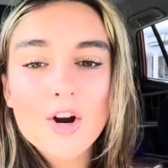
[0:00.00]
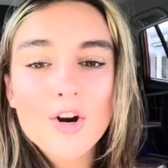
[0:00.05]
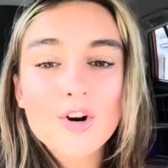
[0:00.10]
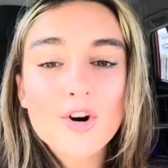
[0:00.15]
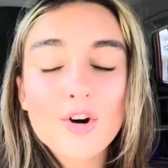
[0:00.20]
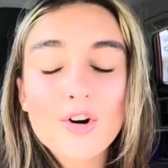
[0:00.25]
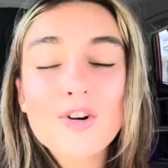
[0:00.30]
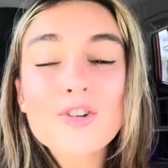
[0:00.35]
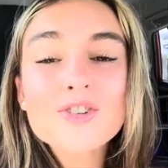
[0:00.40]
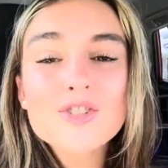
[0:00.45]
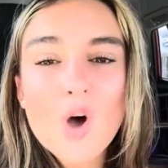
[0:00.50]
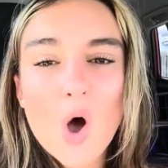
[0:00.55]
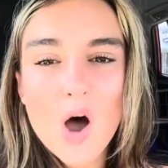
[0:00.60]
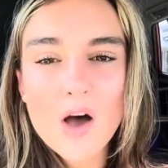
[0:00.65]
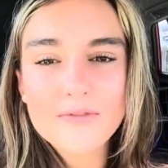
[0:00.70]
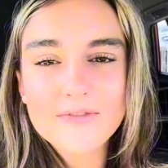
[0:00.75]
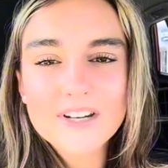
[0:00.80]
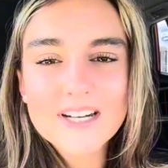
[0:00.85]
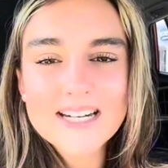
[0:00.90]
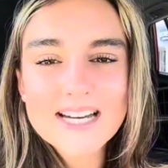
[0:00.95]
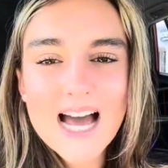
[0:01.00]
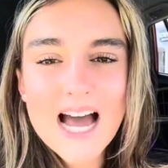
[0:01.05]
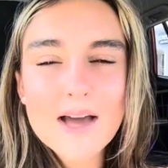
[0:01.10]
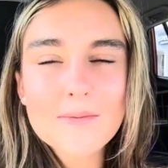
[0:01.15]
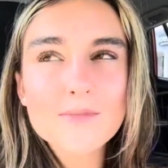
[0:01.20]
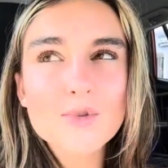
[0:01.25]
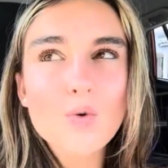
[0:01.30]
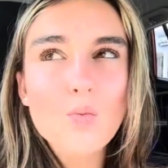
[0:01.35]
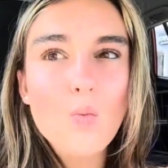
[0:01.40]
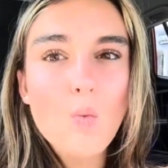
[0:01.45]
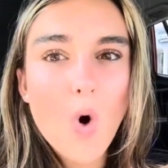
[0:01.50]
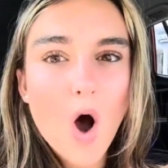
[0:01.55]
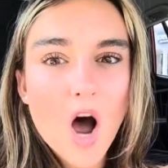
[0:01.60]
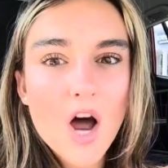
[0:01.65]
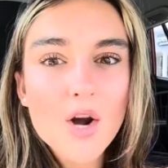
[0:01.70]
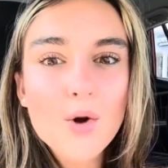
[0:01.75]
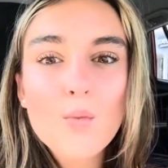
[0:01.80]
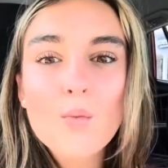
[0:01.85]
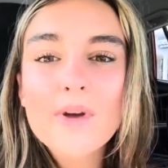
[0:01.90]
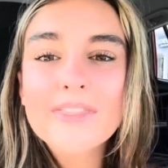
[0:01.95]
Girls oftentimes
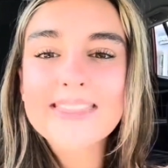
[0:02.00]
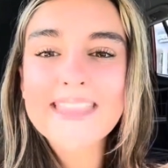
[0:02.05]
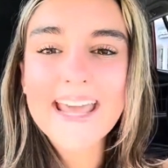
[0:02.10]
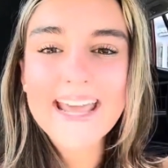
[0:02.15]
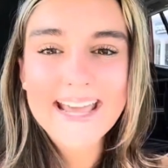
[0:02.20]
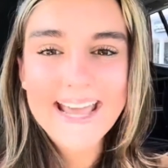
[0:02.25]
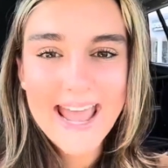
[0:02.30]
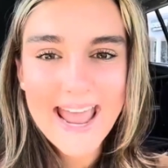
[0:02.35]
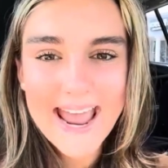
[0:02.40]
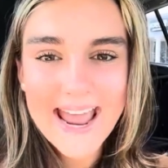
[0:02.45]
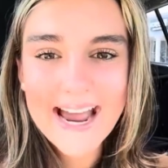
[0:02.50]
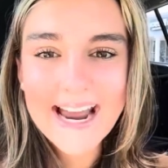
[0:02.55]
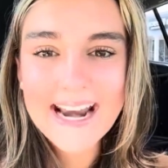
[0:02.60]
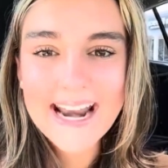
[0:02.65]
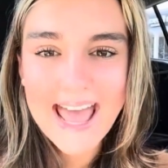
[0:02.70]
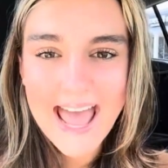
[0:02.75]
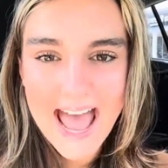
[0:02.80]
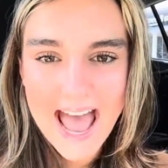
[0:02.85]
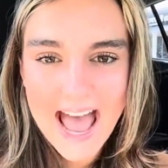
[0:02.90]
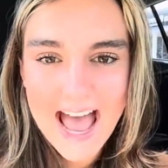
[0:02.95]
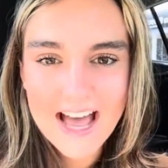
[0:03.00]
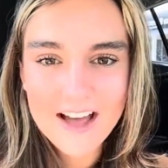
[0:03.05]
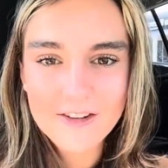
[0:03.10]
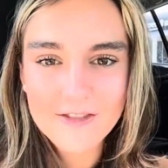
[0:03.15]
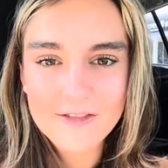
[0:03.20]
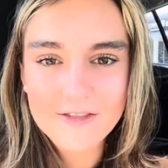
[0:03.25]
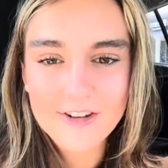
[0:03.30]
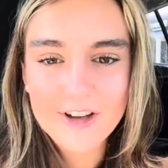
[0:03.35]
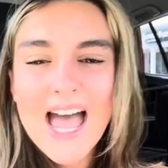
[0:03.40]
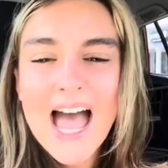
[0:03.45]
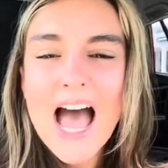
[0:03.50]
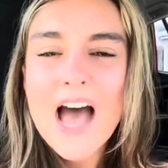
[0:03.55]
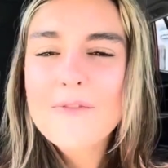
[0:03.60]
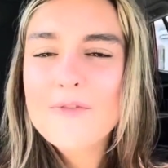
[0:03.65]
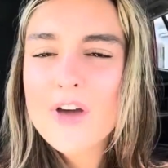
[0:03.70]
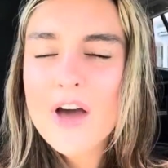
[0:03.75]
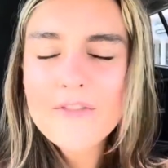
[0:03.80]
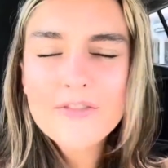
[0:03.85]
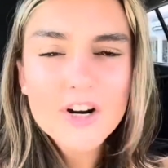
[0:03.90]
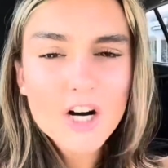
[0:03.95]
want what they can't have. Have
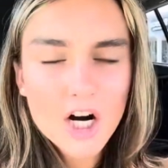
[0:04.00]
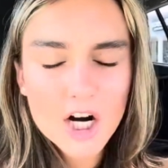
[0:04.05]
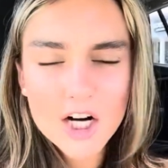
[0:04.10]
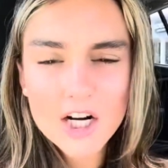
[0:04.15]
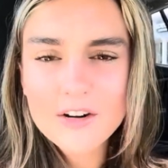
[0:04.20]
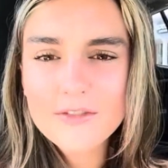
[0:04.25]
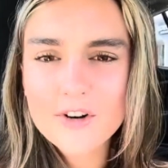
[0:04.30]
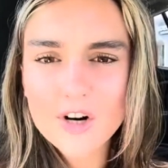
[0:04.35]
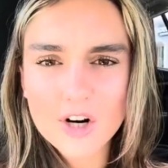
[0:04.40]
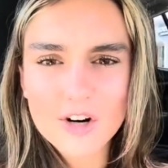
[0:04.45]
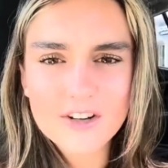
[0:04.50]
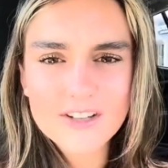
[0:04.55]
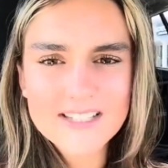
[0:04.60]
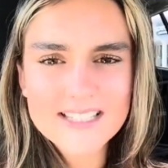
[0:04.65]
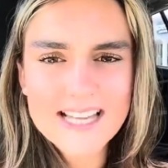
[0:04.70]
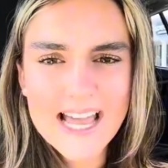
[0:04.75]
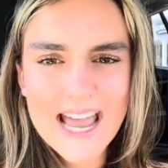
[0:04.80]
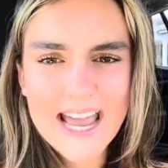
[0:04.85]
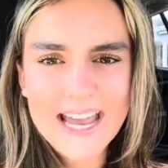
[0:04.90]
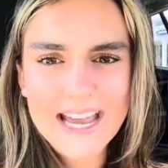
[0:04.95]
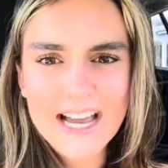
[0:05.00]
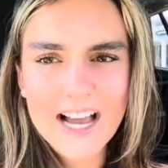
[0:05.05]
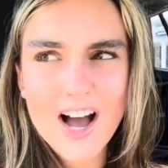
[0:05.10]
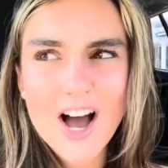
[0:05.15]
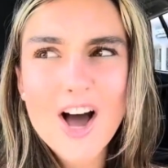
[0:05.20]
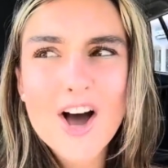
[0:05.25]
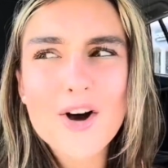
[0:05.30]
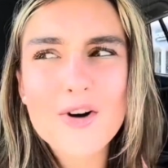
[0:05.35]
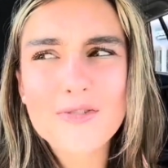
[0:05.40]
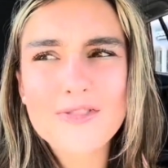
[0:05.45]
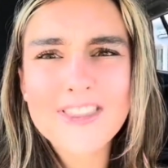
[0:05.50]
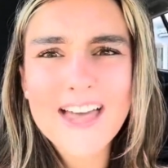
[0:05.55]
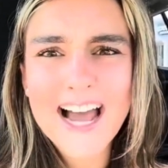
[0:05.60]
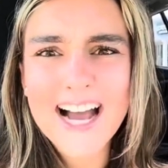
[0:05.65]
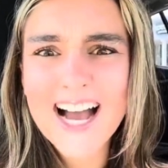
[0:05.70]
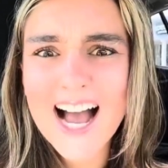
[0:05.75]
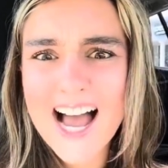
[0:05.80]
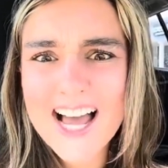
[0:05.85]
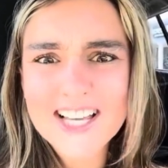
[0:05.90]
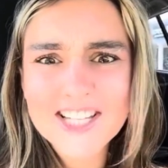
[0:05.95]
you ever heard of girls saying, "Oh,
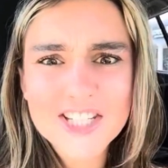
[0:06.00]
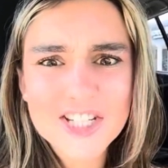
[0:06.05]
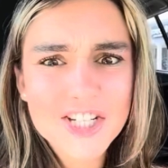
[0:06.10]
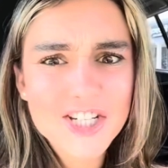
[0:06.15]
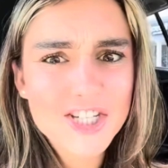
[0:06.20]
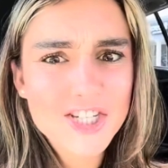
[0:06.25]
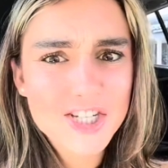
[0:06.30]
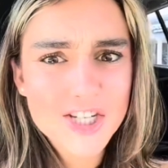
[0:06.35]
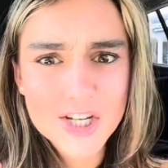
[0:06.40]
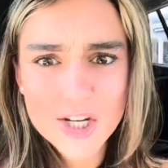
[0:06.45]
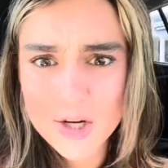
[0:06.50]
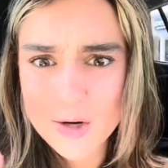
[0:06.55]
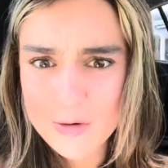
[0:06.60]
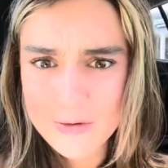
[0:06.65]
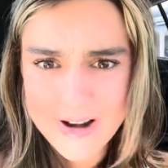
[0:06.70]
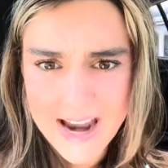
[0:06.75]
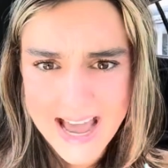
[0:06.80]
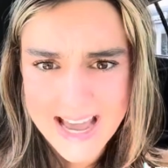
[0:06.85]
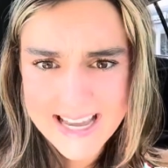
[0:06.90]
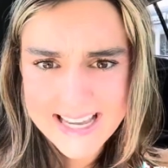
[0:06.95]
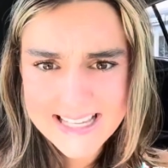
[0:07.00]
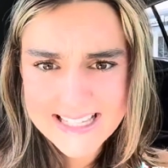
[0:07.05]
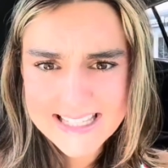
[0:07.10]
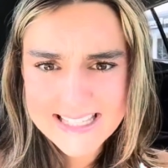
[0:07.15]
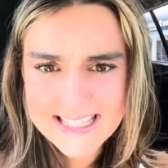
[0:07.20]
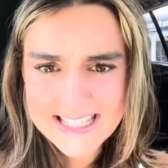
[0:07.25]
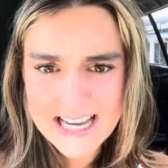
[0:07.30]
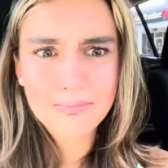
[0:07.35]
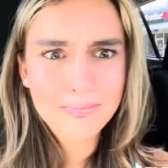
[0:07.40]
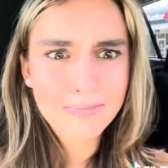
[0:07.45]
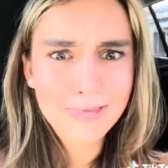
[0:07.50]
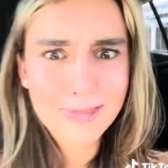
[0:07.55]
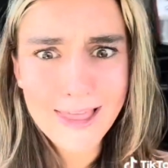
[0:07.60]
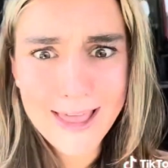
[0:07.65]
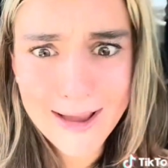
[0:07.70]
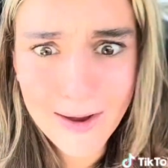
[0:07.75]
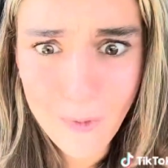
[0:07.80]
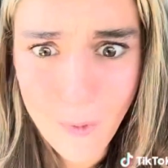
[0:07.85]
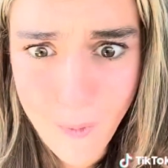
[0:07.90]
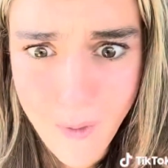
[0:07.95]
that guy's just too nice"?
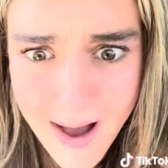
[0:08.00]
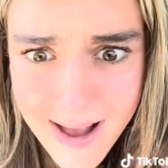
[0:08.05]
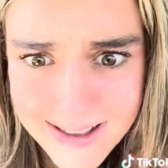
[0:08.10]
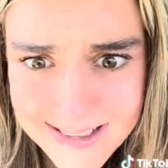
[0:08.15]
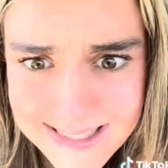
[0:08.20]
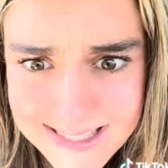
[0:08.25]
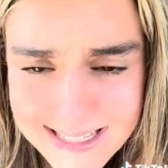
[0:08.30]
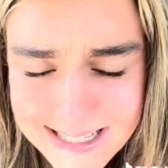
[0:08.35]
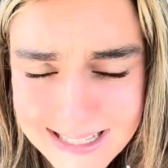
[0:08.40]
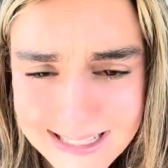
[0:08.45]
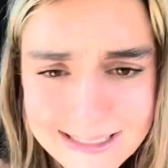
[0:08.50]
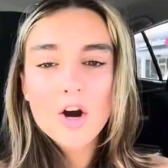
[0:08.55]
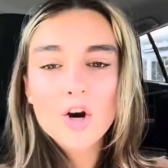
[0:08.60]
Like what?